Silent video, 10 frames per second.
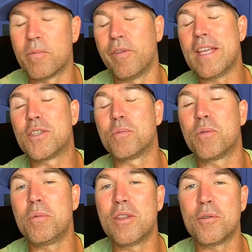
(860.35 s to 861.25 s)
fans, you
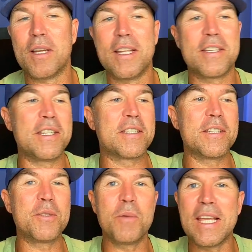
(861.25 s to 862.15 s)
probably thought, hey, geez,
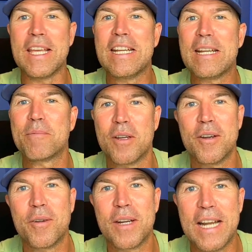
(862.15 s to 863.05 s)
this weekend I'm going to
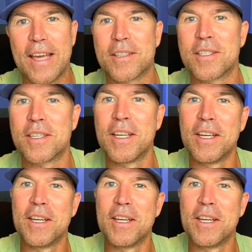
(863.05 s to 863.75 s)
relax